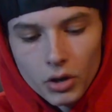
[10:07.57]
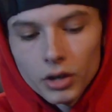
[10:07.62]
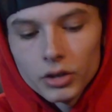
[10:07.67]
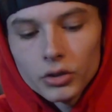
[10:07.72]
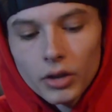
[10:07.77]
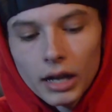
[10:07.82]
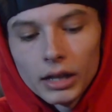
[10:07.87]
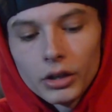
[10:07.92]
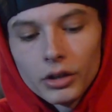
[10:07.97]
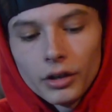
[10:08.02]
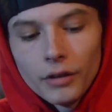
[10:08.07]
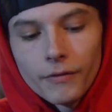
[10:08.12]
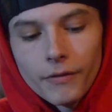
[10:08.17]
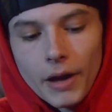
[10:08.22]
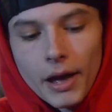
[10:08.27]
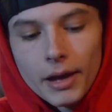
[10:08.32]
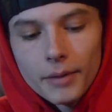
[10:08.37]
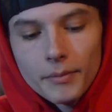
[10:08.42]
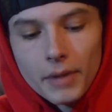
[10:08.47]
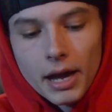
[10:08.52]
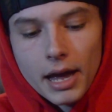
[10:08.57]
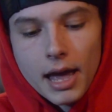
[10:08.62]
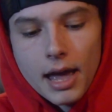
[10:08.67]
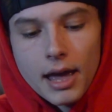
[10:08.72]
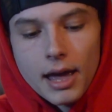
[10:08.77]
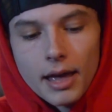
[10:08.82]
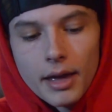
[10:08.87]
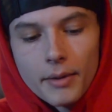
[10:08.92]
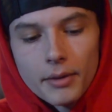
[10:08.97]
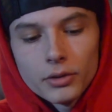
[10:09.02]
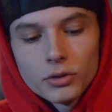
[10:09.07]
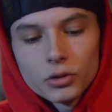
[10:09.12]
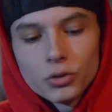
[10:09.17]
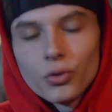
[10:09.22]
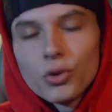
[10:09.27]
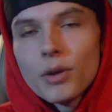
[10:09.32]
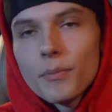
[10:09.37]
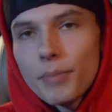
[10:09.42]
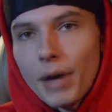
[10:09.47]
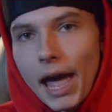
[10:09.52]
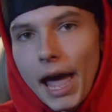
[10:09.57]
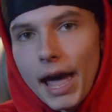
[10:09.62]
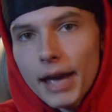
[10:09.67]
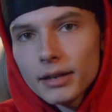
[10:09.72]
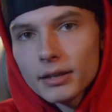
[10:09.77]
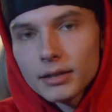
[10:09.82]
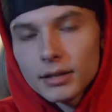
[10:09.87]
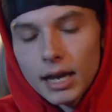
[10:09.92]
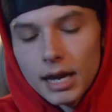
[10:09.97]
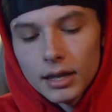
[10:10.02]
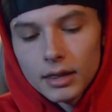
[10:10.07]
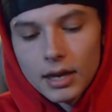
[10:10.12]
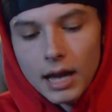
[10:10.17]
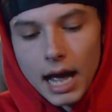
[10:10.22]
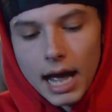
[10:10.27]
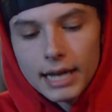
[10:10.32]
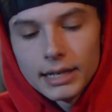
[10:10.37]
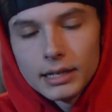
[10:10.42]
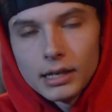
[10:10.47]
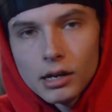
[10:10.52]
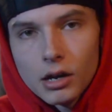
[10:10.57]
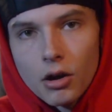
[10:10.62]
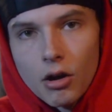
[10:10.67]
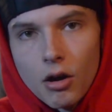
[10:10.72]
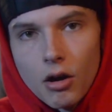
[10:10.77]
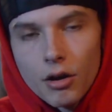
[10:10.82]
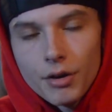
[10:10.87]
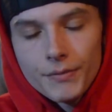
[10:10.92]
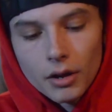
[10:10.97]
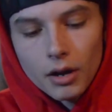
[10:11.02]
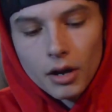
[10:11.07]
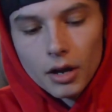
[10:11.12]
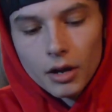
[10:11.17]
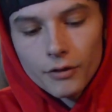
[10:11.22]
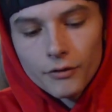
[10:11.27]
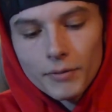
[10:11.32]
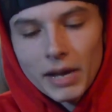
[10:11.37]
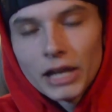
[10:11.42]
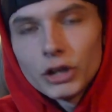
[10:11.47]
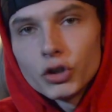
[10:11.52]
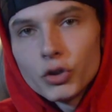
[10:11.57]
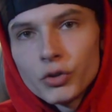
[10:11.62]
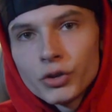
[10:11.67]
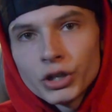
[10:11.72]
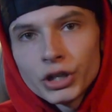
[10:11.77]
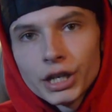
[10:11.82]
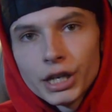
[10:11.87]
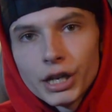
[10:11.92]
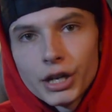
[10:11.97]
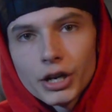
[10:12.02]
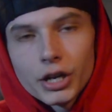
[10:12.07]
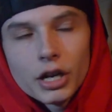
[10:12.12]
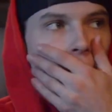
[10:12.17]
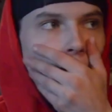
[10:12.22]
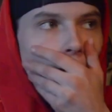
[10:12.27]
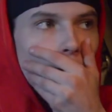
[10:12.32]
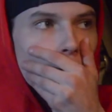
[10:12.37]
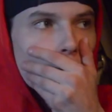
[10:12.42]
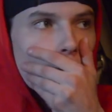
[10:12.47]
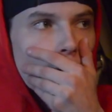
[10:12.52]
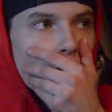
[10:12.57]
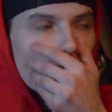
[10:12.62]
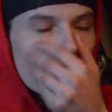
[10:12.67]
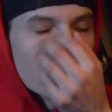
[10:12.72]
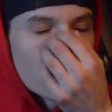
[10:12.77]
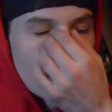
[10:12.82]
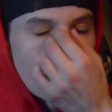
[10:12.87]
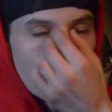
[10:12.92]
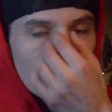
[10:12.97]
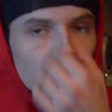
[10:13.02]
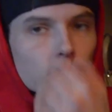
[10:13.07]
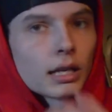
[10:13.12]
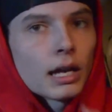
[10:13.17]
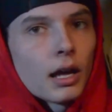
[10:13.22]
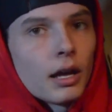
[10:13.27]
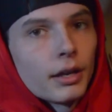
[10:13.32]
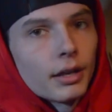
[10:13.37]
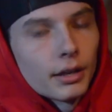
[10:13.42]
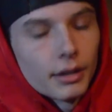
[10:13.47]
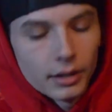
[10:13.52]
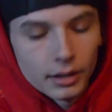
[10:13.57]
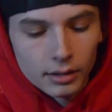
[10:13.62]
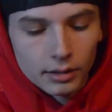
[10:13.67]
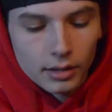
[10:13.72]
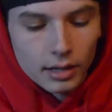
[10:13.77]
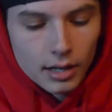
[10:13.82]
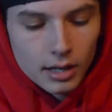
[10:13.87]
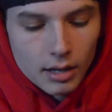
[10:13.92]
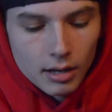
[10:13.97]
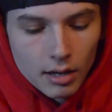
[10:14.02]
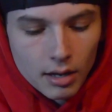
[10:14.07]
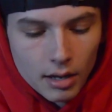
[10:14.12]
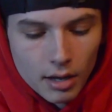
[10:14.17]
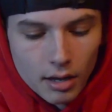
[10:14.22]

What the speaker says: so I literally found my student pass, like the ID card of my junior year. And bruh, I'll tell you, this thing